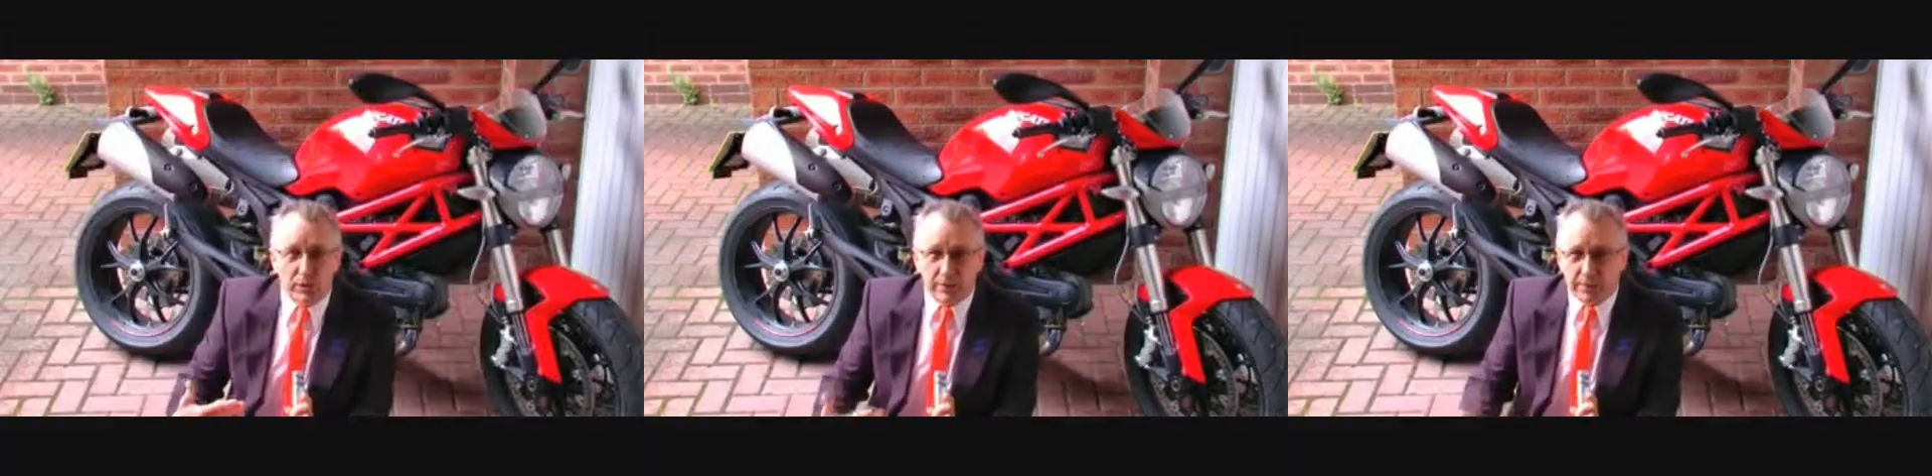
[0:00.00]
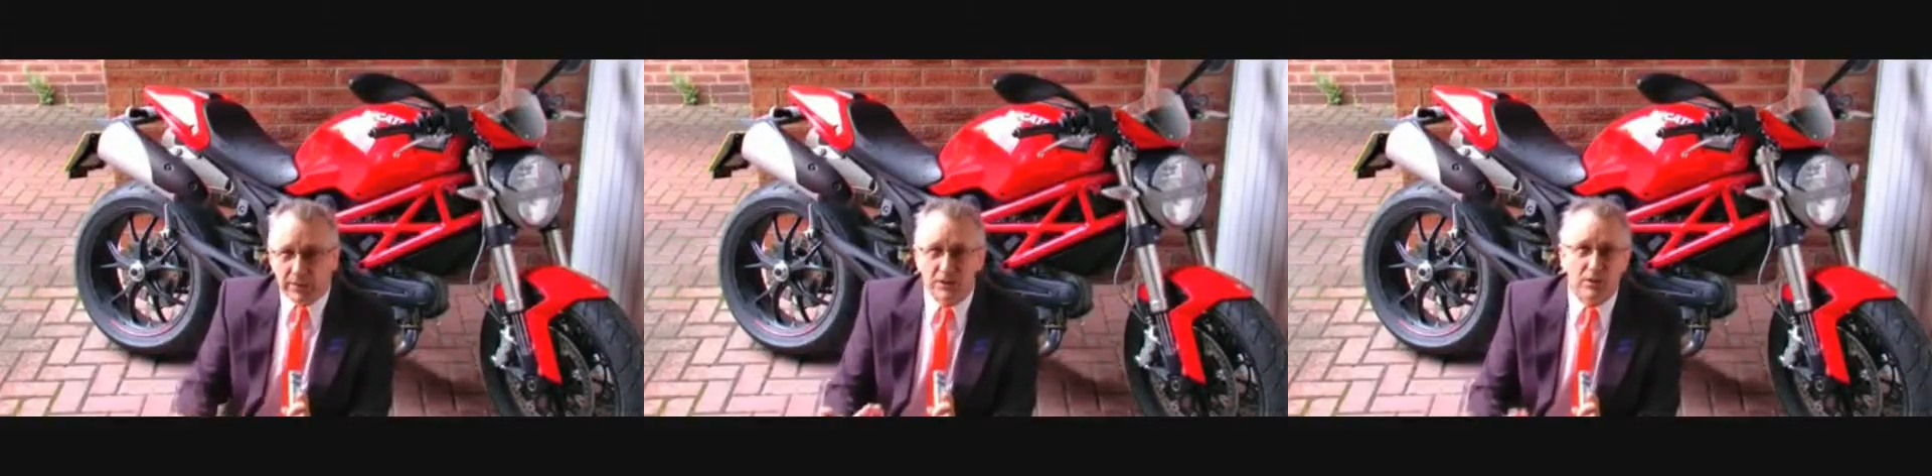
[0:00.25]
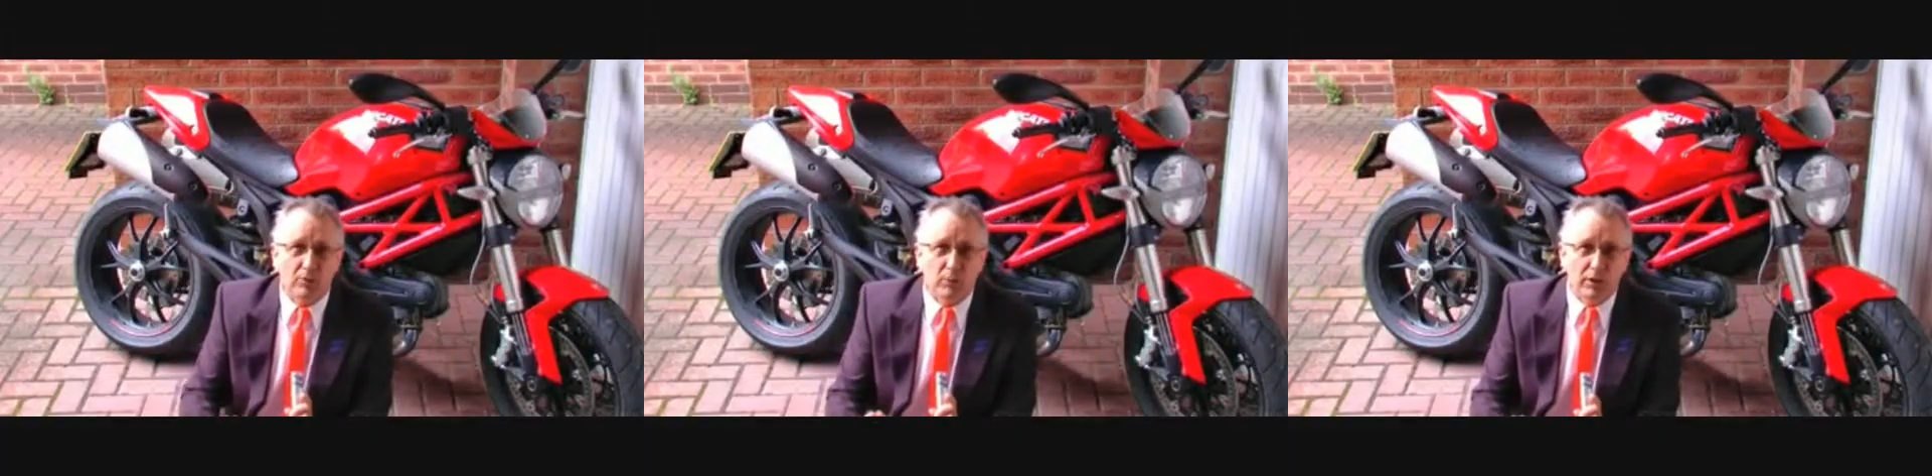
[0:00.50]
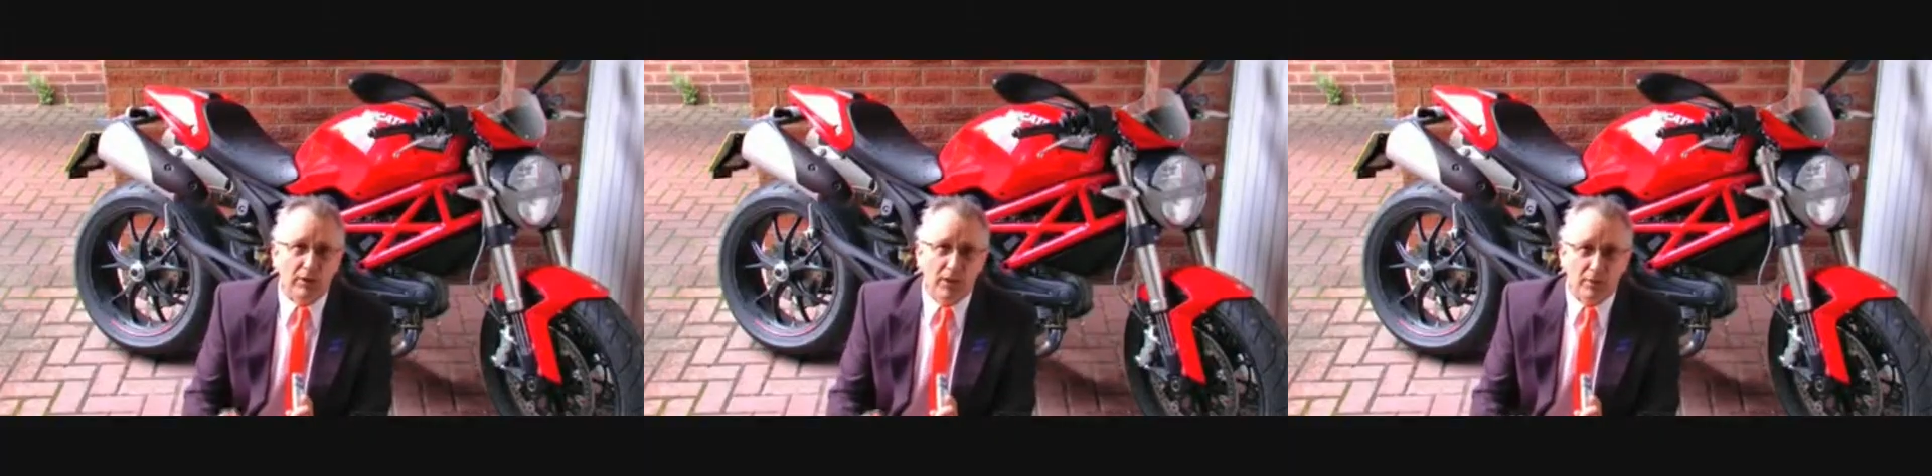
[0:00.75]
To pick a
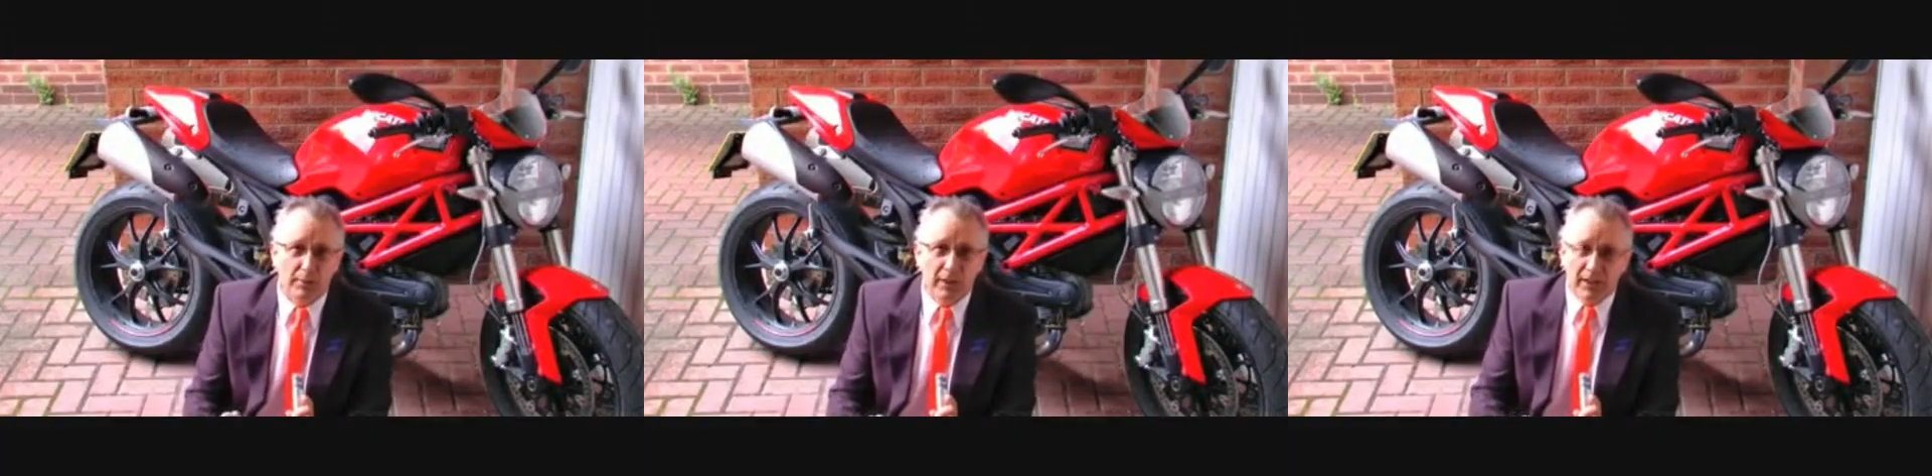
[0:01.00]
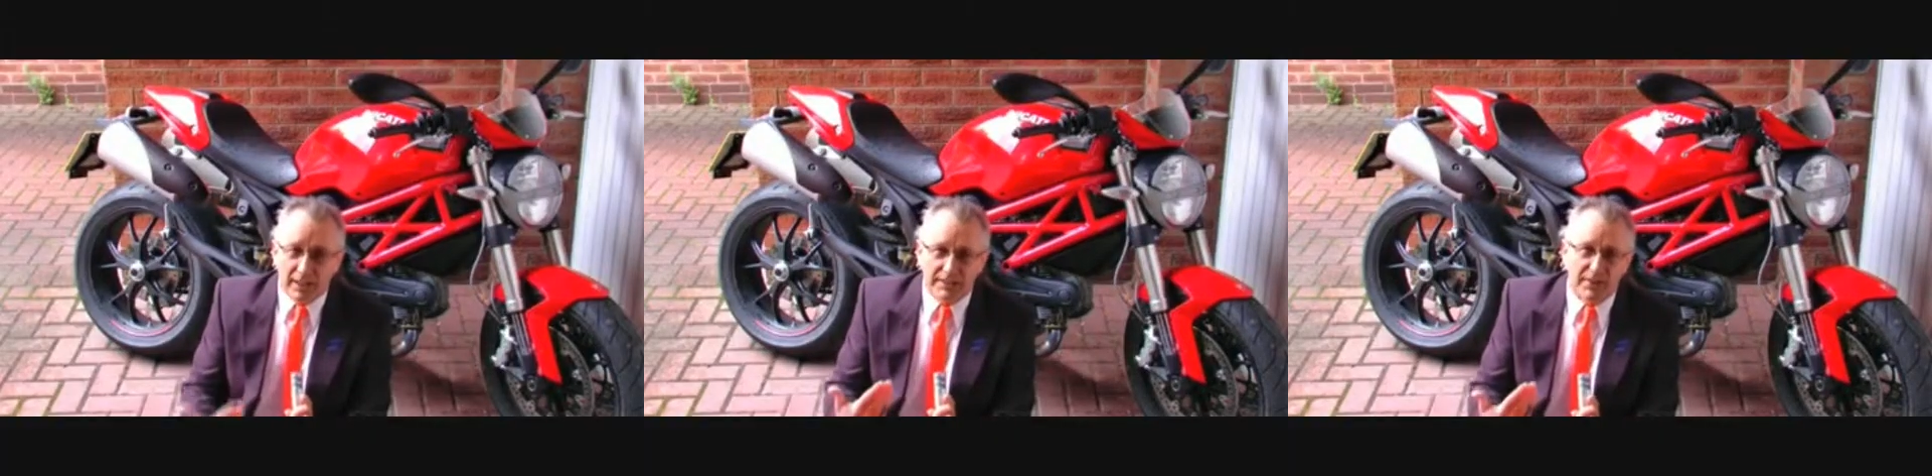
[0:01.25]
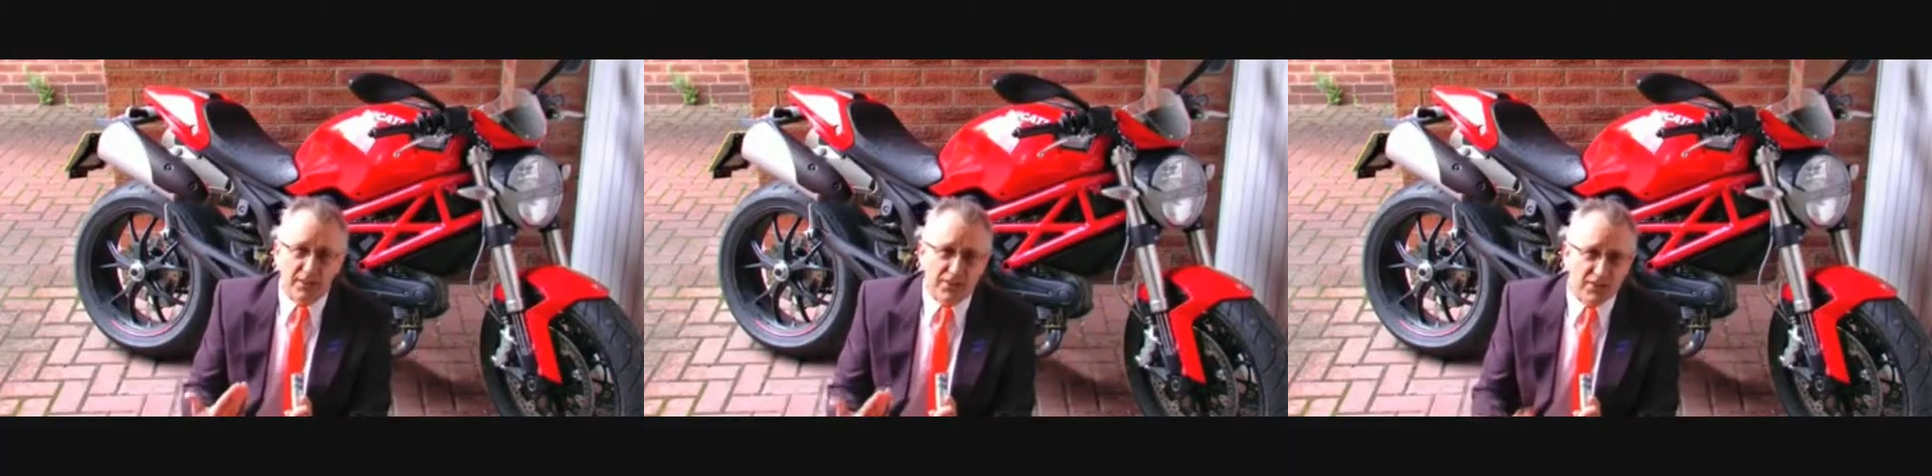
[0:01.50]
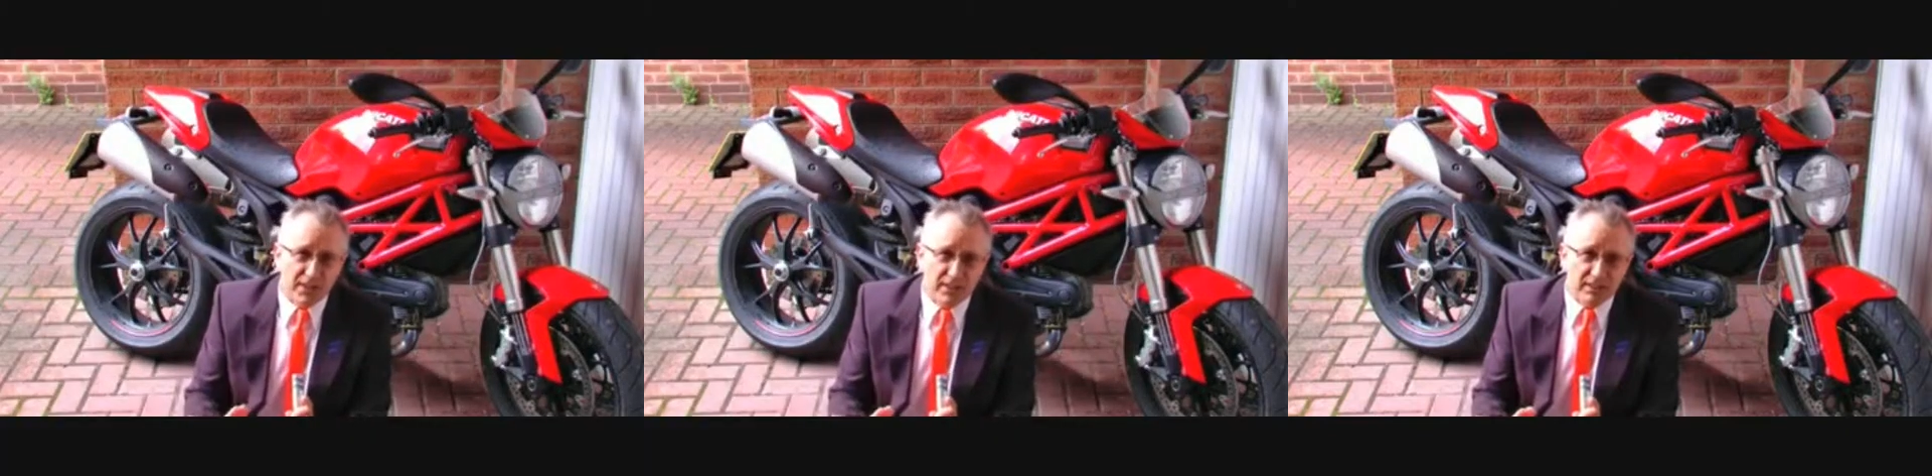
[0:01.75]
research topic, you must
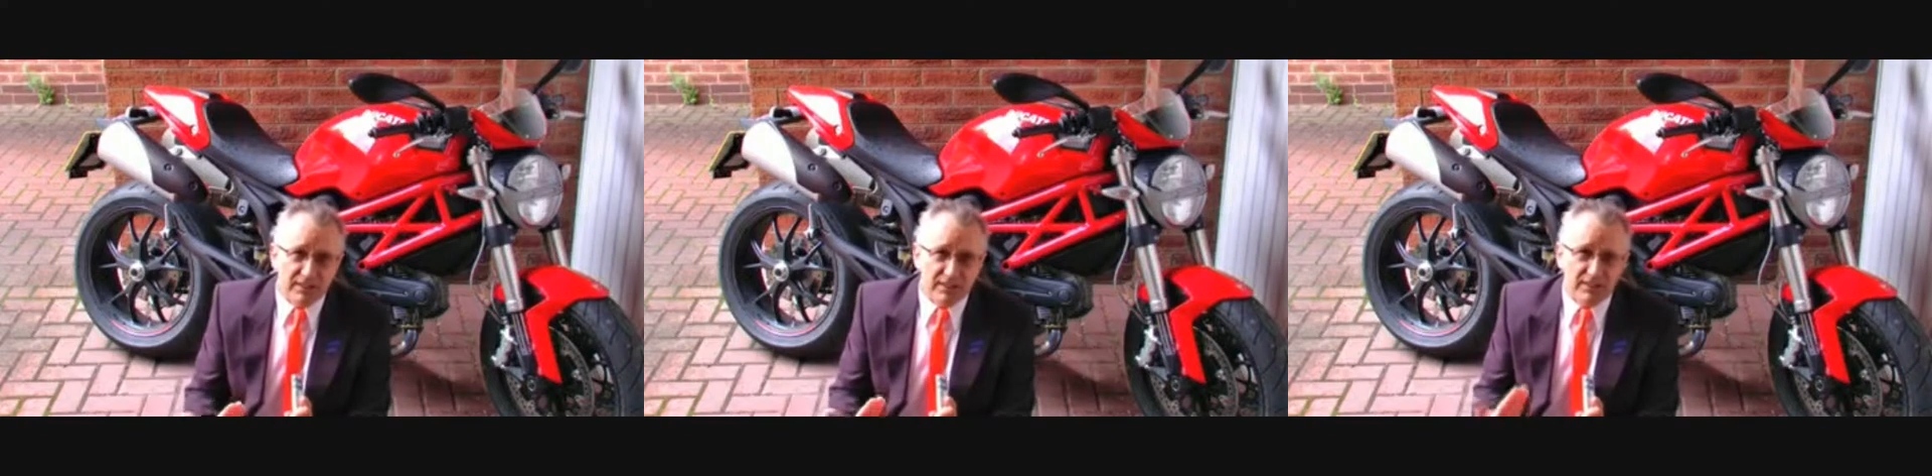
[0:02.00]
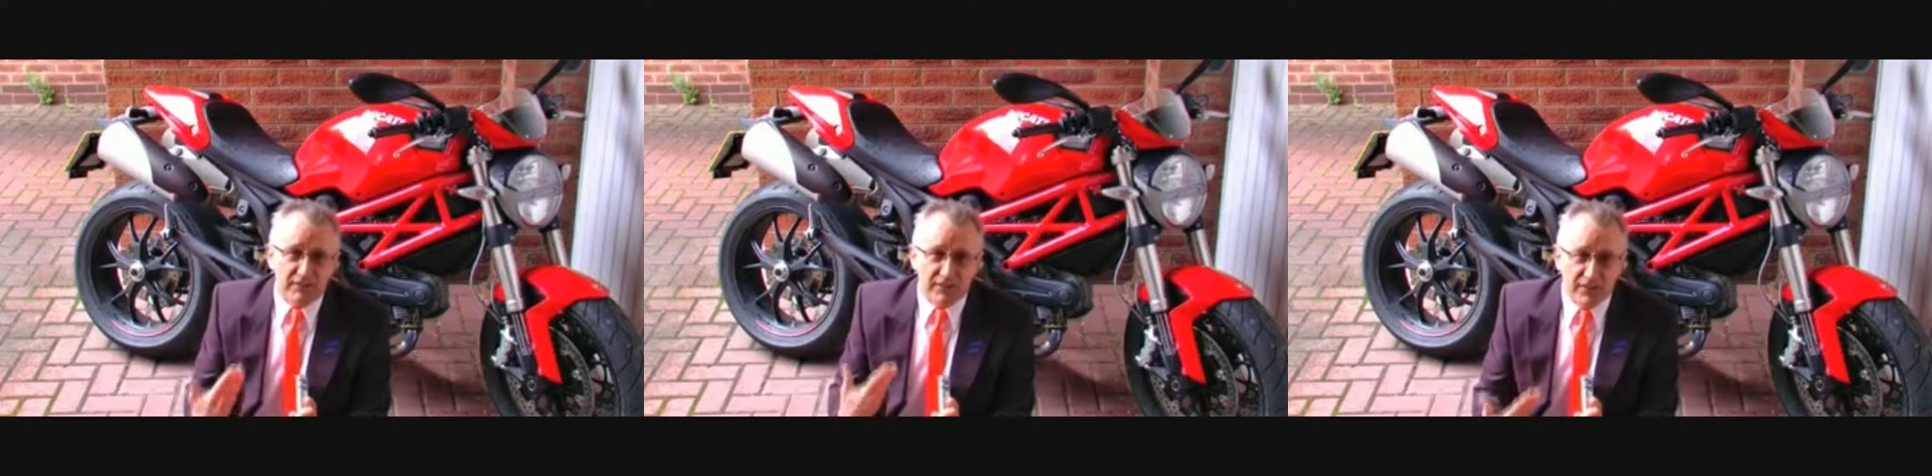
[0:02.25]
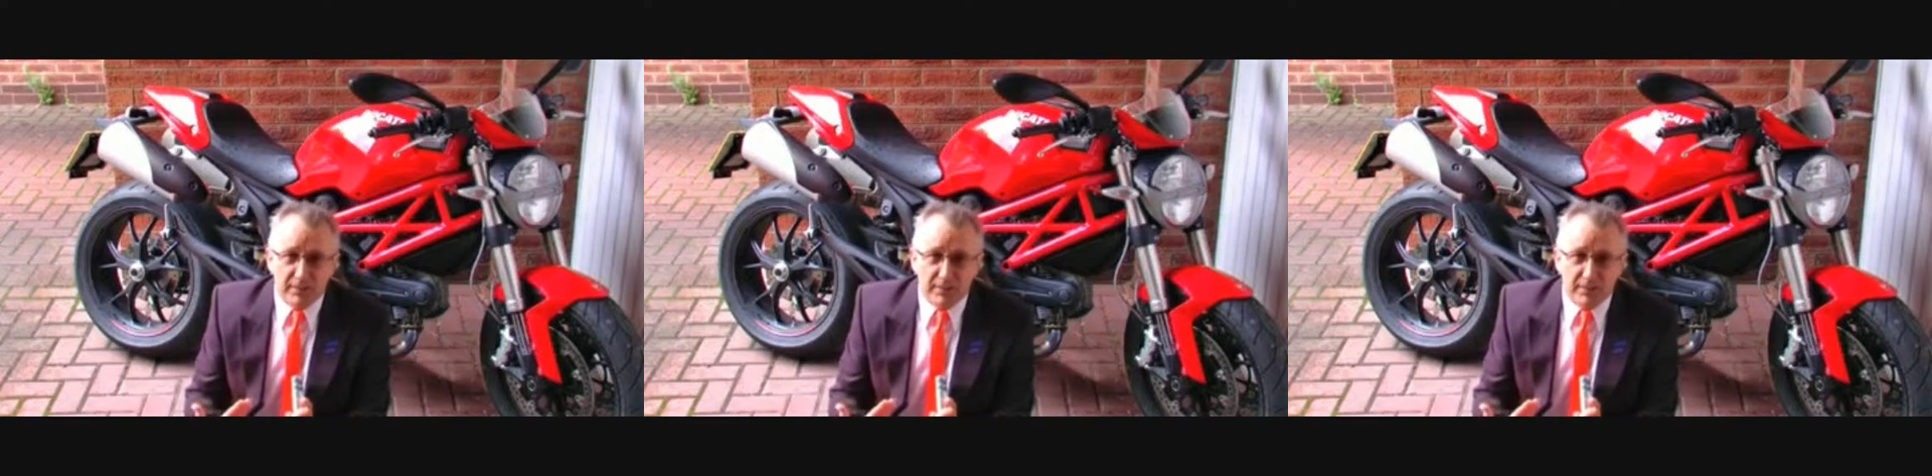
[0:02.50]
consider it carefully.